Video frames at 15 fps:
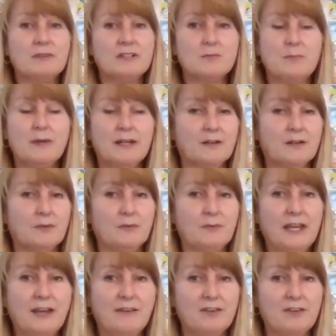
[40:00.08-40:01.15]
much better when
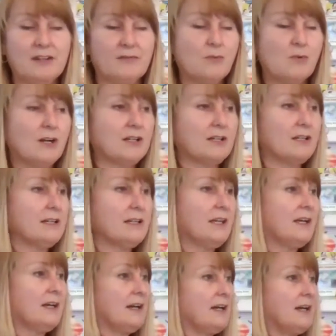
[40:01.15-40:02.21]
we have enough water.
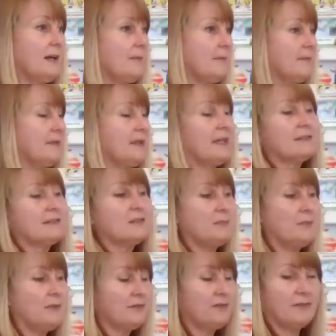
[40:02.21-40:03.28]
Um, yes, it's
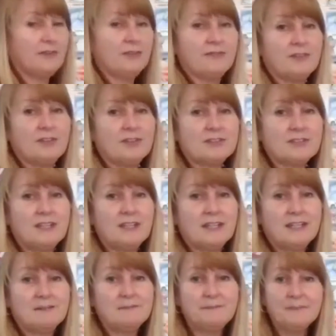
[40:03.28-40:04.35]
beautiful for your
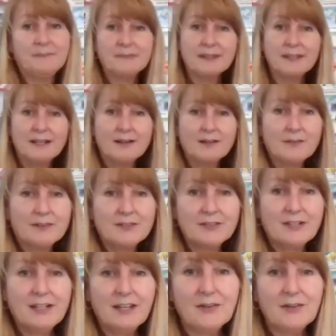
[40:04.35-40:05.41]
skin. Was
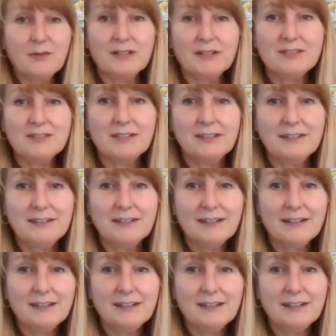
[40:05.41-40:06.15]
there any other questions?